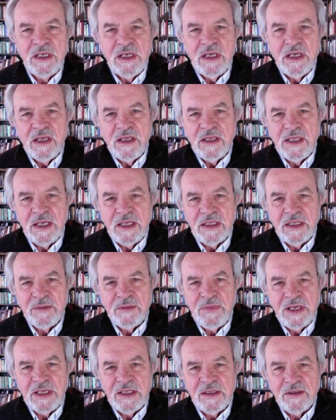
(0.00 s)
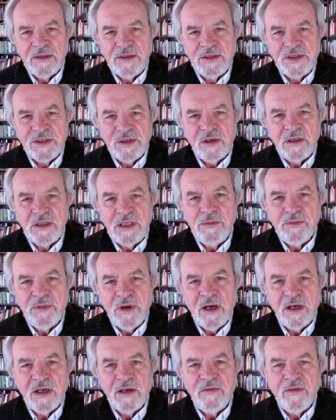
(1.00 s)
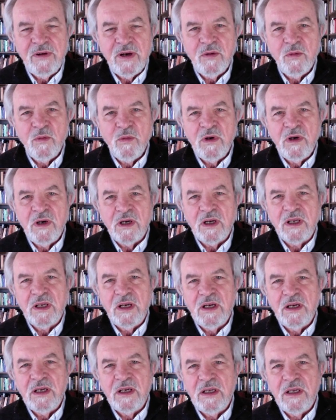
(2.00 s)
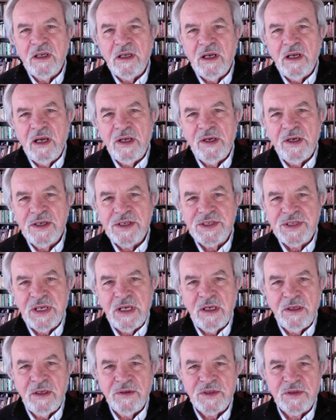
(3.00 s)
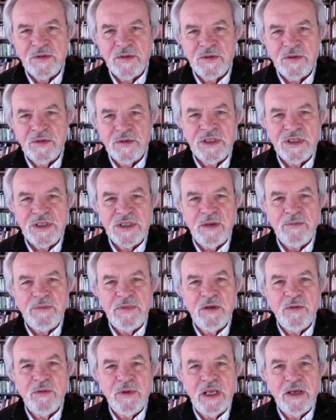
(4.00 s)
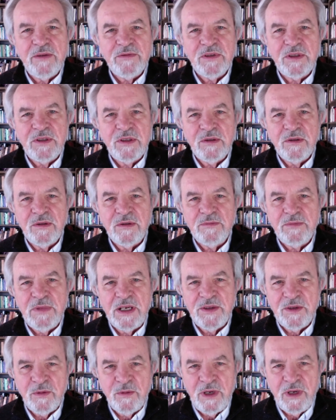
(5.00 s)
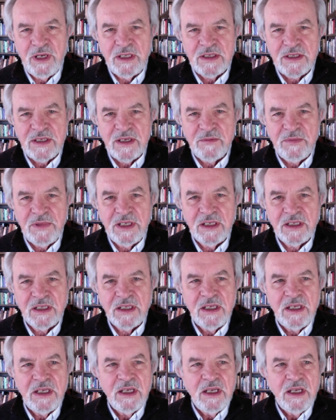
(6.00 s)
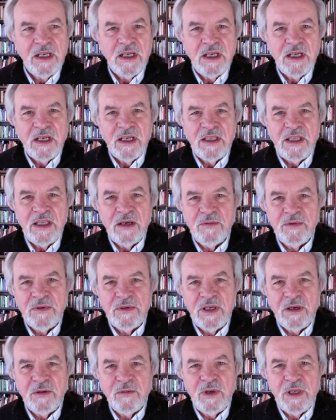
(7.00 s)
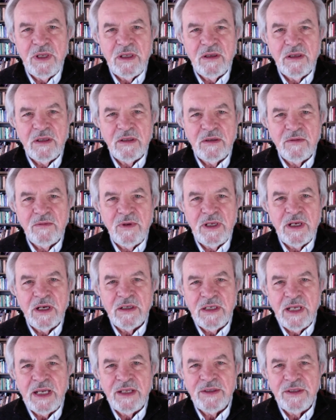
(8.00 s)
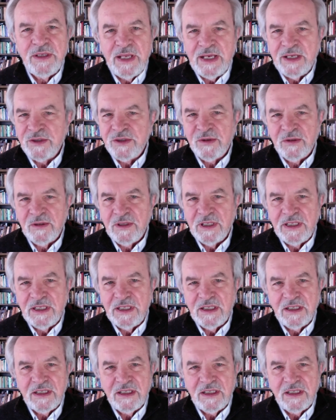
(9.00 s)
that, but certainly part of our work on ourselves, which is something we have to do. By the way, it's something that we are not naturally